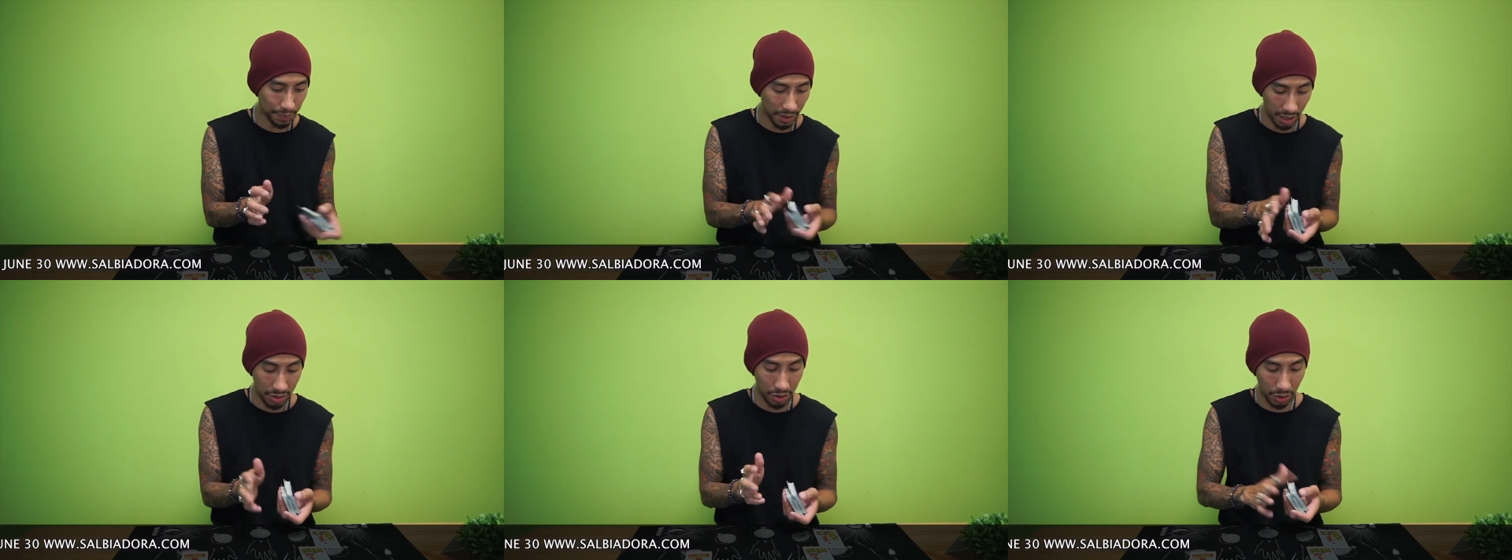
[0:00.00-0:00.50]

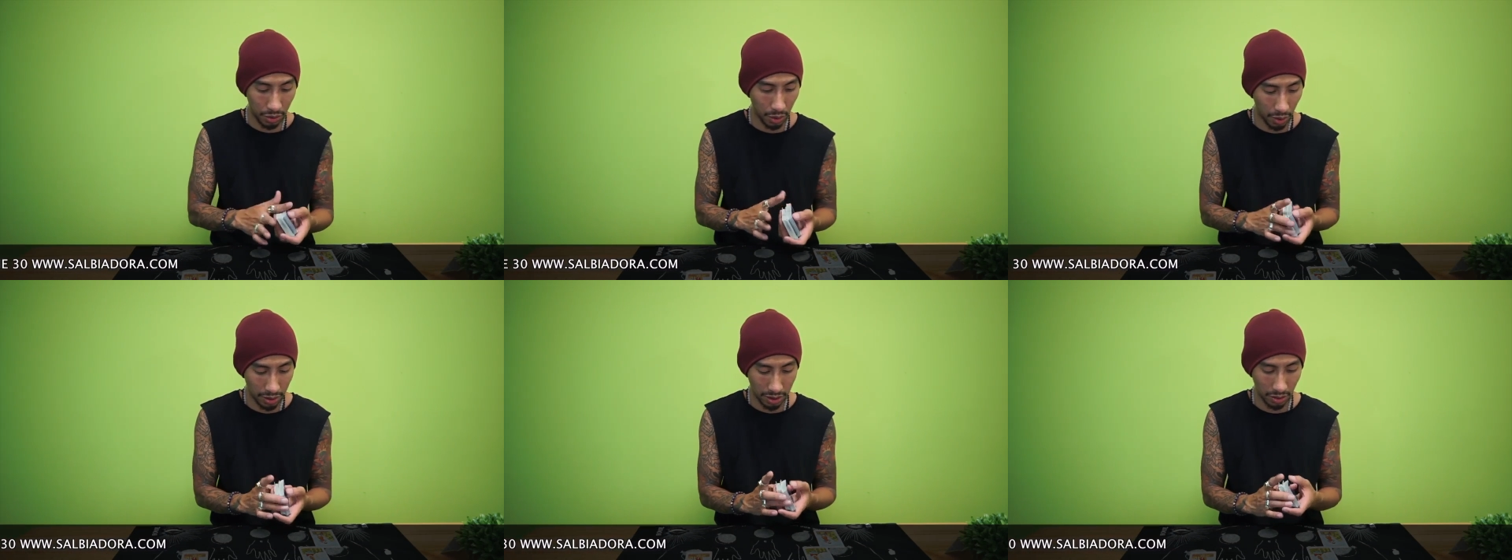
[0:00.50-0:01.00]
and you
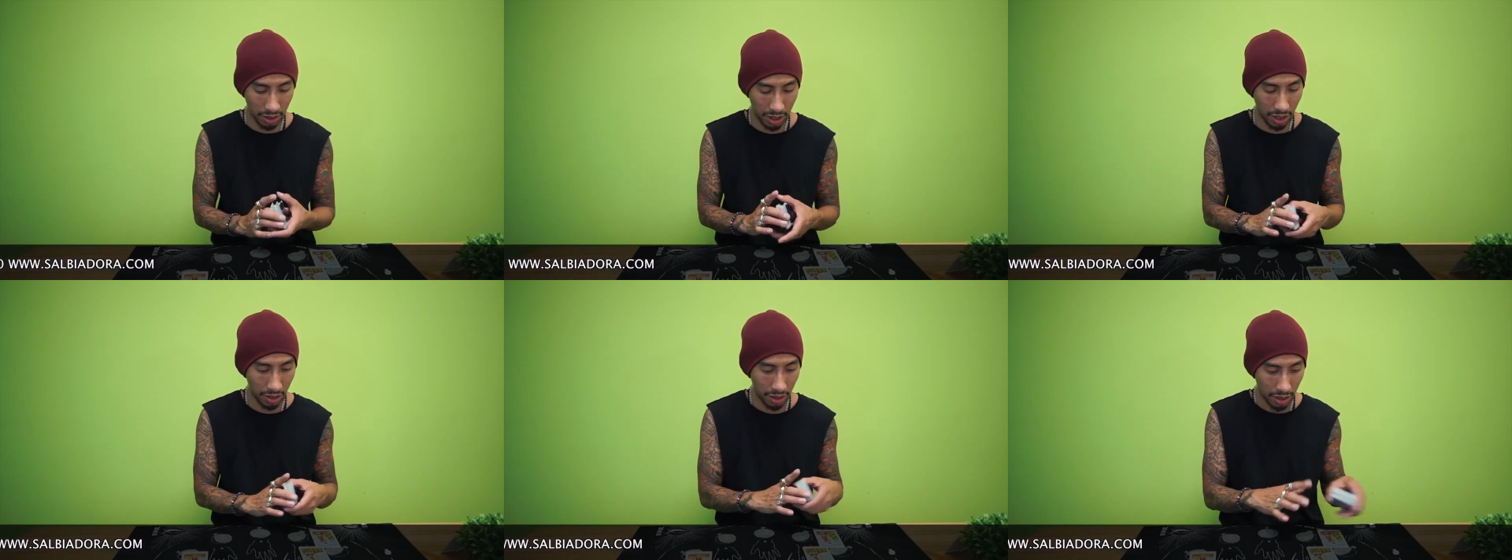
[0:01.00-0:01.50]
also
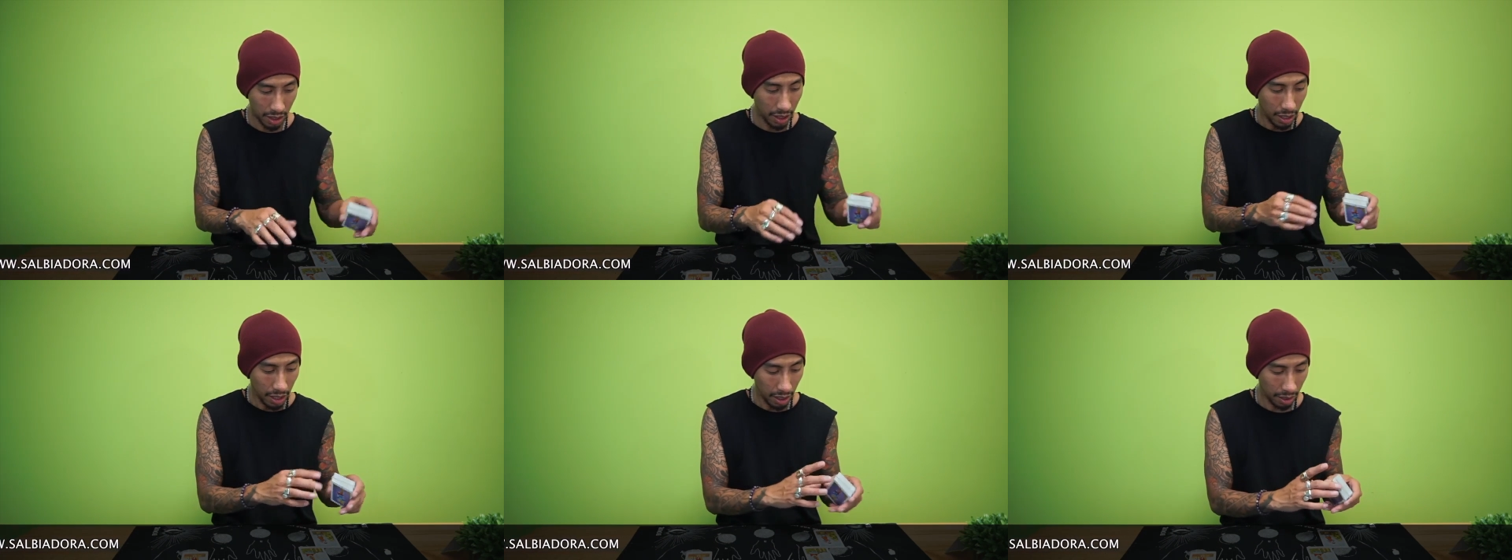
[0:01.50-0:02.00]
here
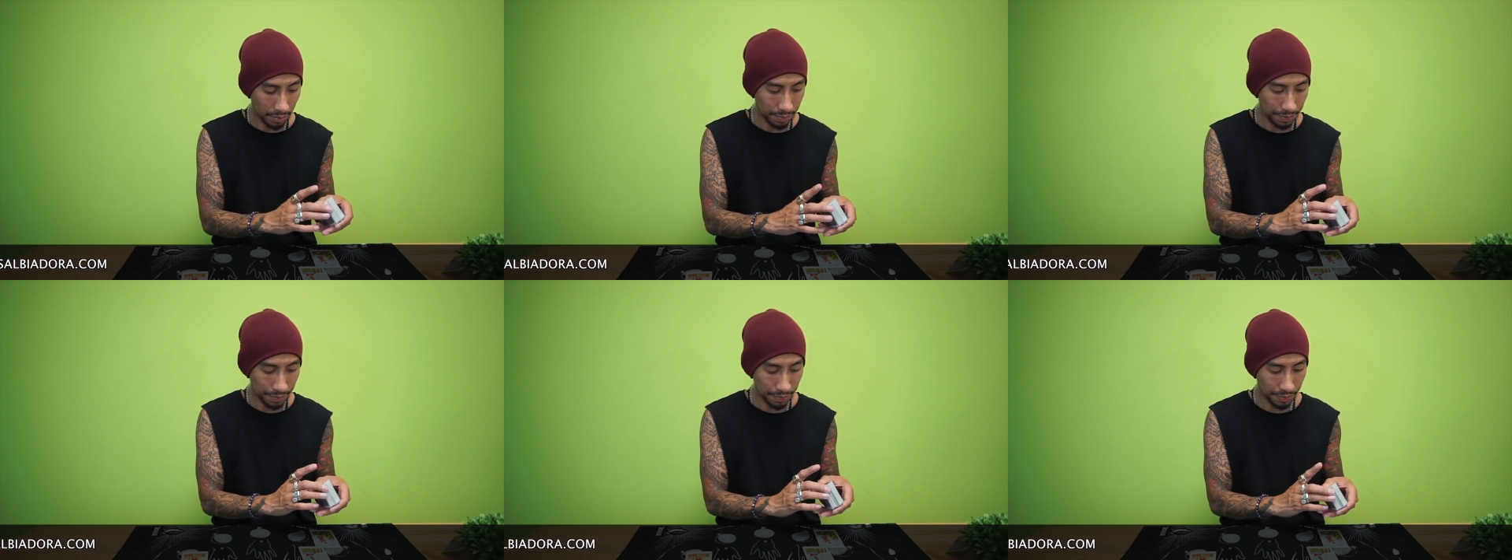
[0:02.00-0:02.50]

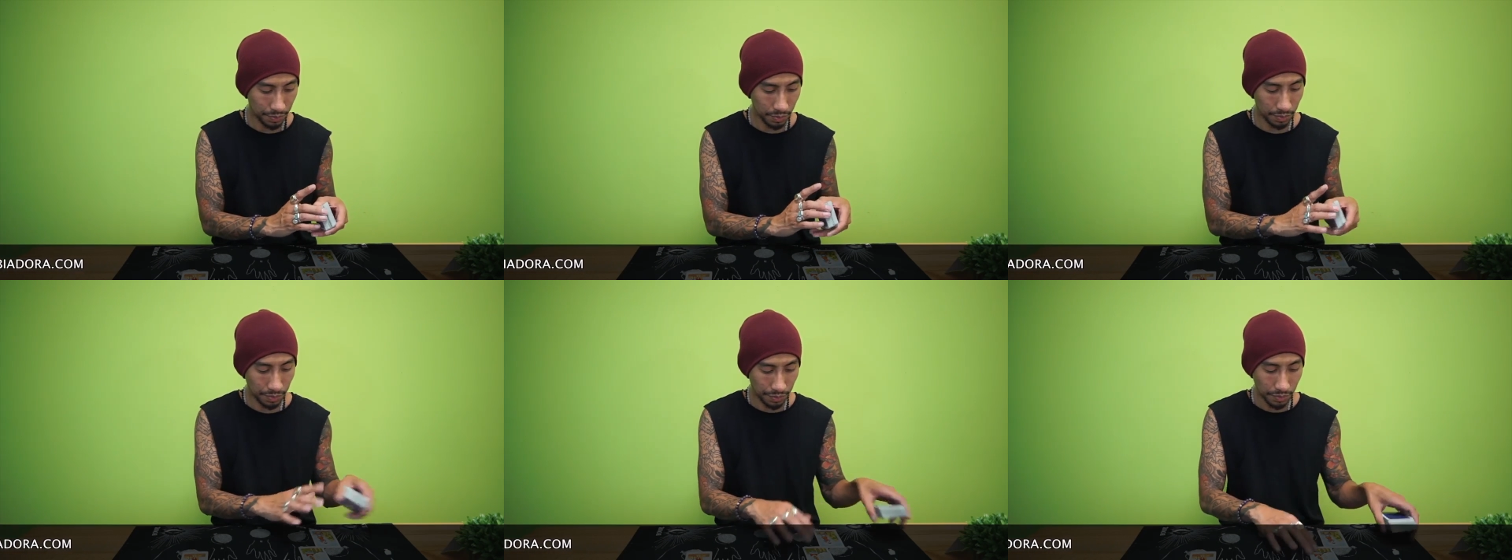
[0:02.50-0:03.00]
um,
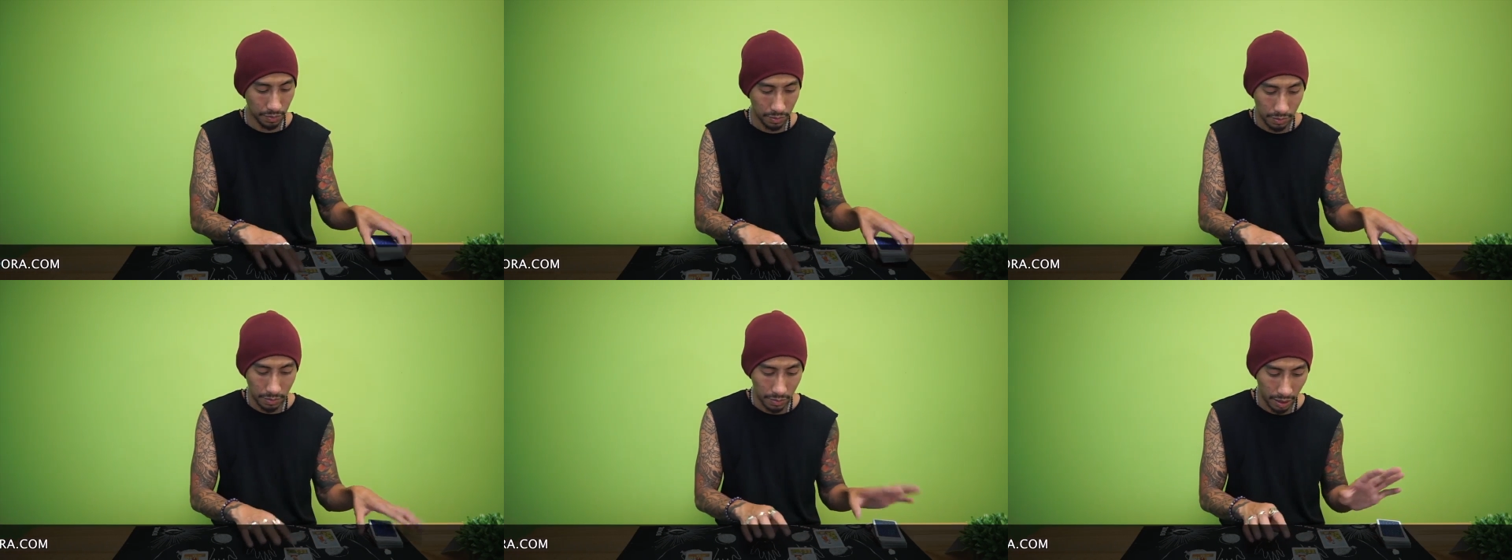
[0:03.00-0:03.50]

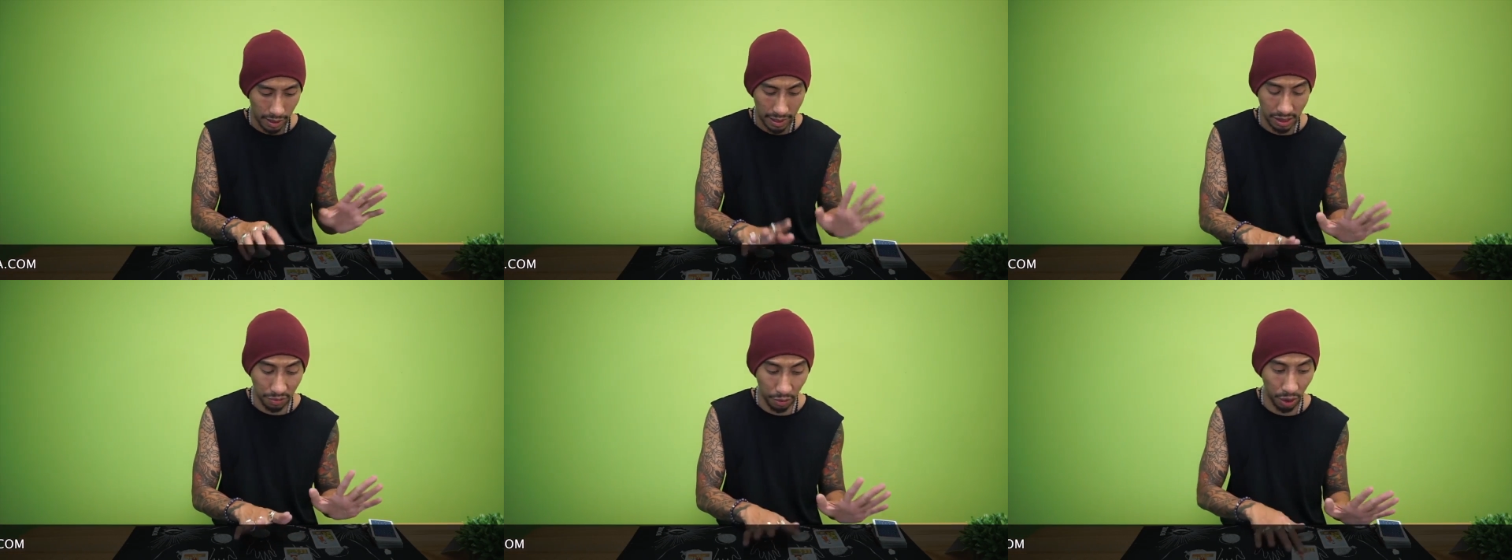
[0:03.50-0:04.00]

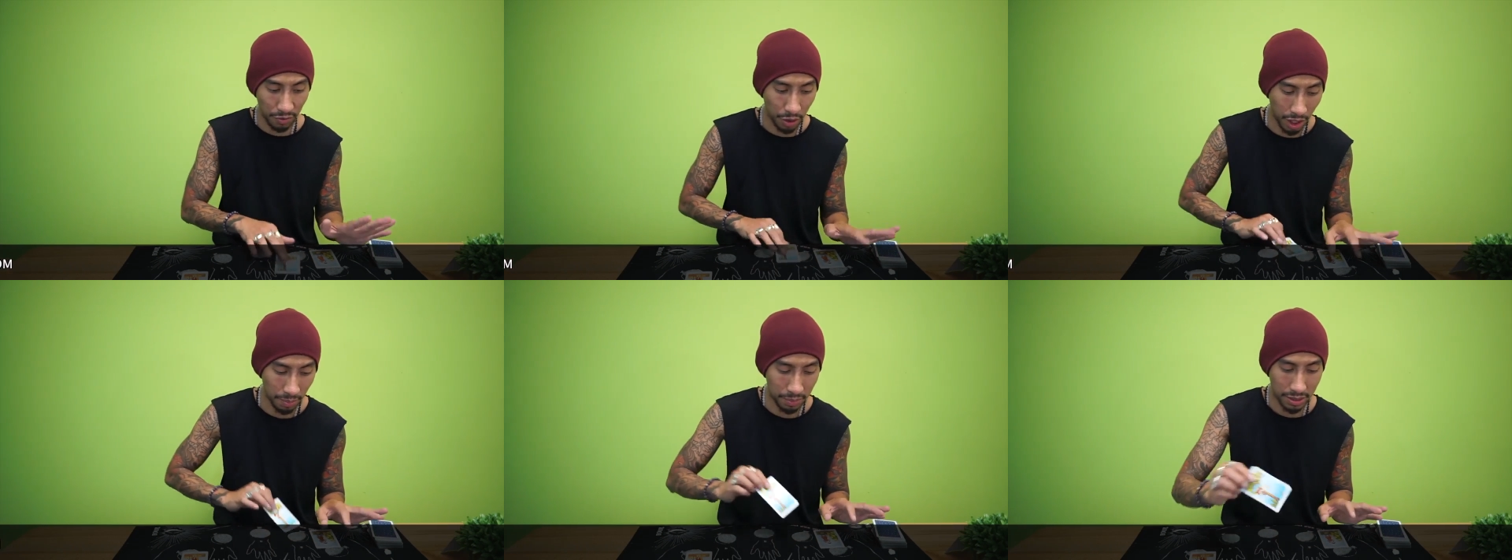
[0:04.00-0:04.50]
has Four of
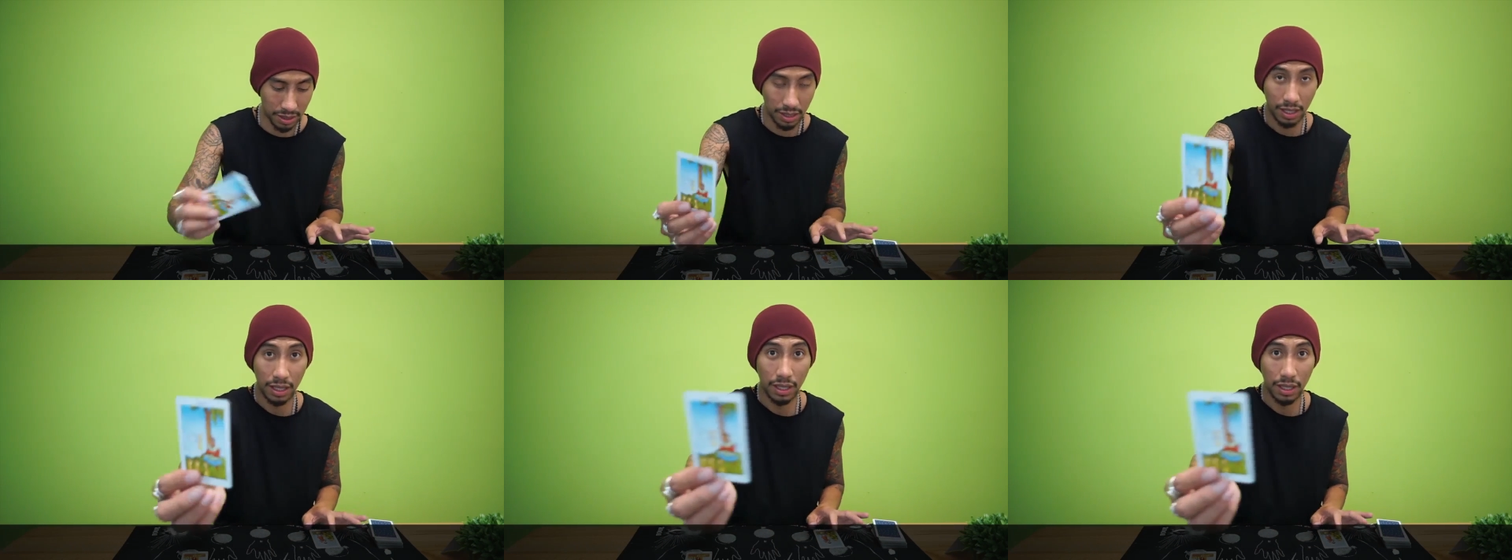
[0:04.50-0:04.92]
Cups.